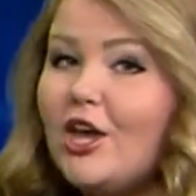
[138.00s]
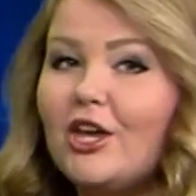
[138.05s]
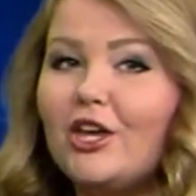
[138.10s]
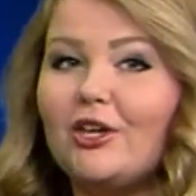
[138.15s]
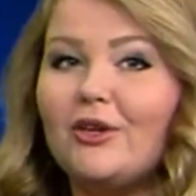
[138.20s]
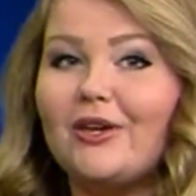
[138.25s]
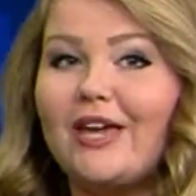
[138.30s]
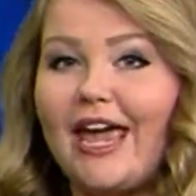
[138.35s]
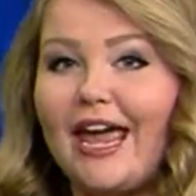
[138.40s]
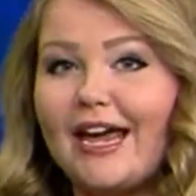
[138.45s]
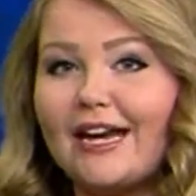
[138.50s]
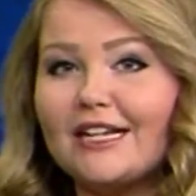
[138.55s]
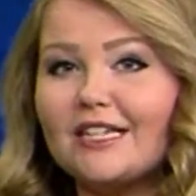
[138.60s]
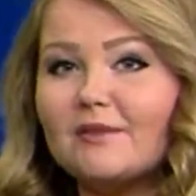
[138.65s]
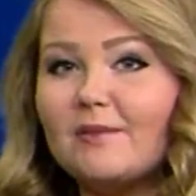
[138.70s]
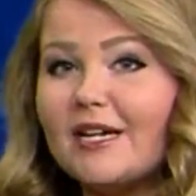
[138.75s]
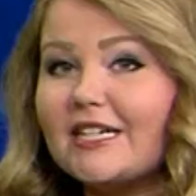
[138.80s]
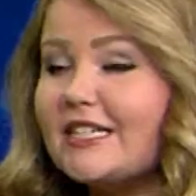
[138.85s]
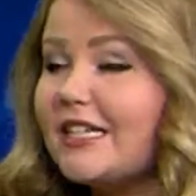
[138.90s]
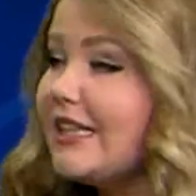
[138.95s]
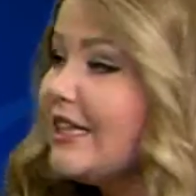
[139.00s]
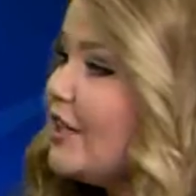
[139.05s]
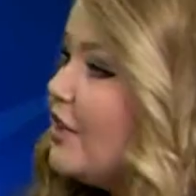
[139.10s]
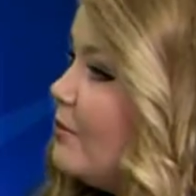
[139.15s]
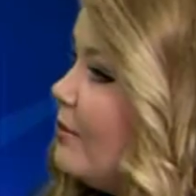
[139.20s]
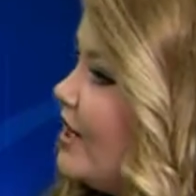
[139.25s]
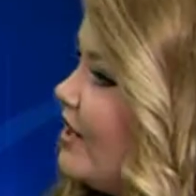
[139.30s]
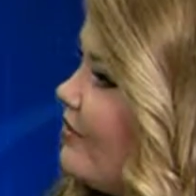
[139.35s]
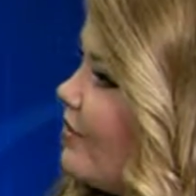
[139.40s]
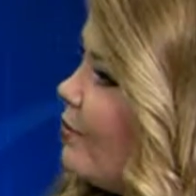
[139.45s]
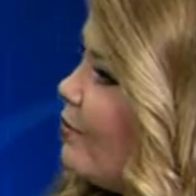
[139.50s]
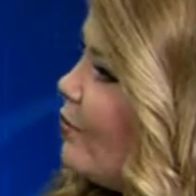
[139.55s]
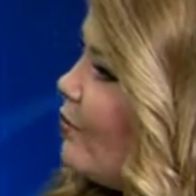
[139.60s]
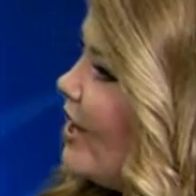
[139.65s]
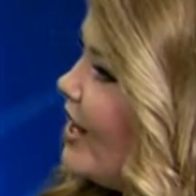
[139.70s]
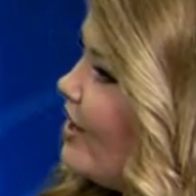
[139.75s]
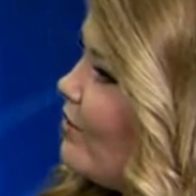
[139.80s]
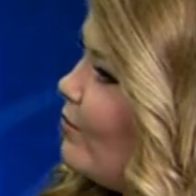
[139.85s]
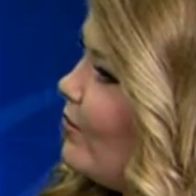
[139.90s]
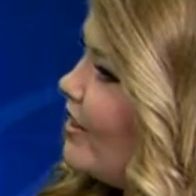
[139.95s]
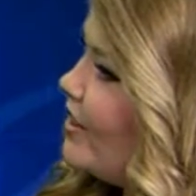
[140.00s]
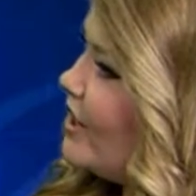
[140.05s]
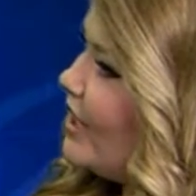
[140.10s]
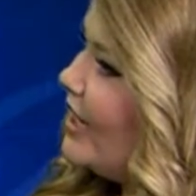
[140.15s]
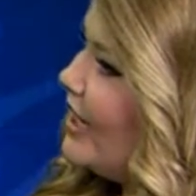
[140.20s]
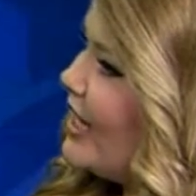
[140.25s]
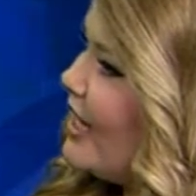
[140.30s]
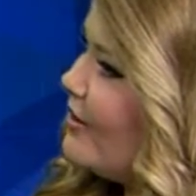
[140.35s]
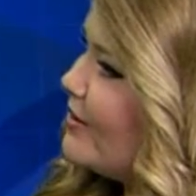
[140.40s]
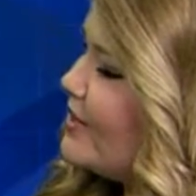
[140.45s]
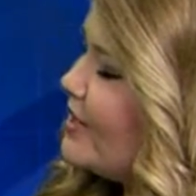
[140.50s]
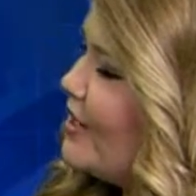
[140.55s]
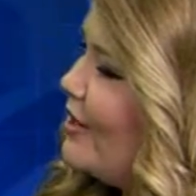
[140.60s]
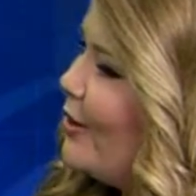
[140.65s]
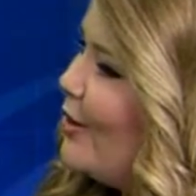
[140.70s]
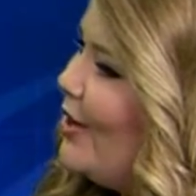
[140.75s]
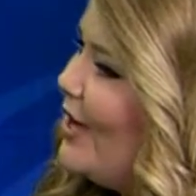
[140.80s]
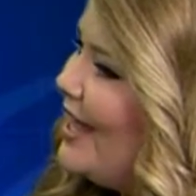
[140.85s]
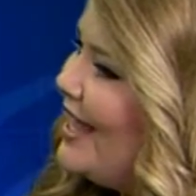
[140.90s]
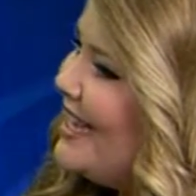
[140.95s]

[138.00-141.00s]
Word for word: You can expect a little bit of a break with the clouds though.